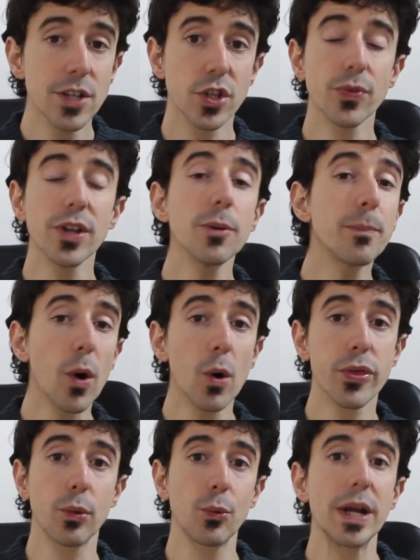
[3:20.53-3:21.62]
So they're
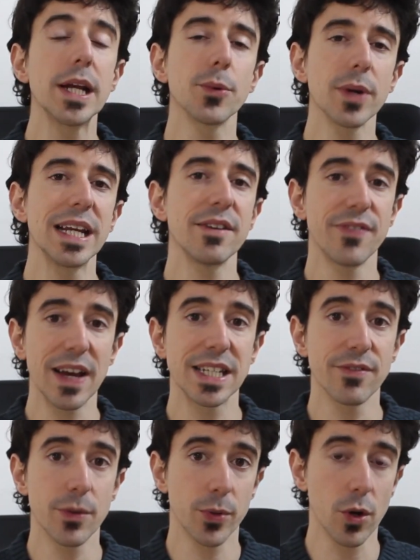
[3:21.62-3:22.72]
both really
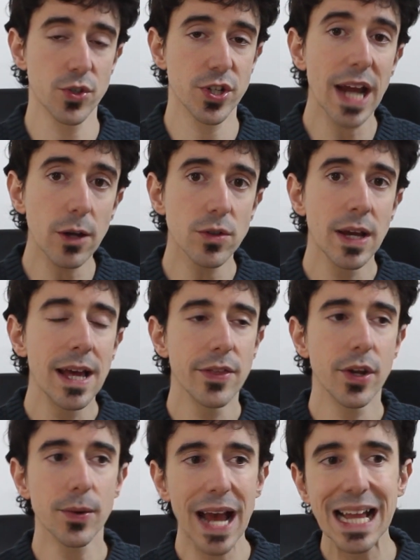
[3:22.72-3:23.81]
effective approach. Now,
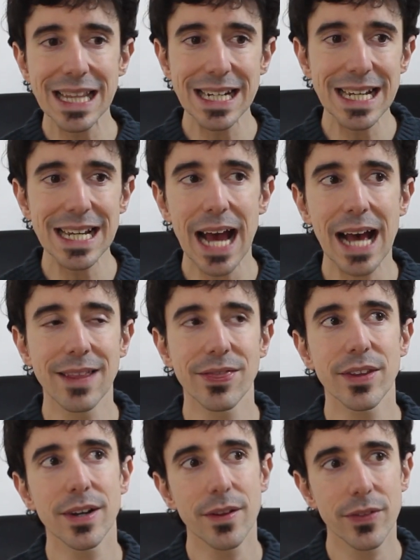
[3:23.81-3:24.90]
the reality
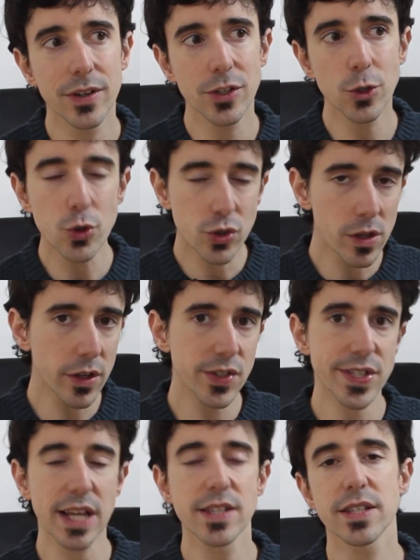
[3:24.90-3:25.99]
and the usual
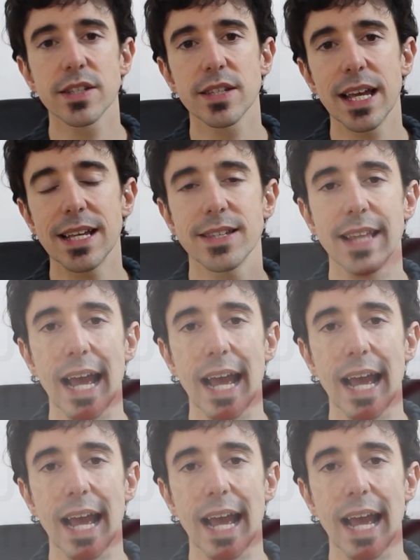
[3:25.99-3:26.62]
consensus is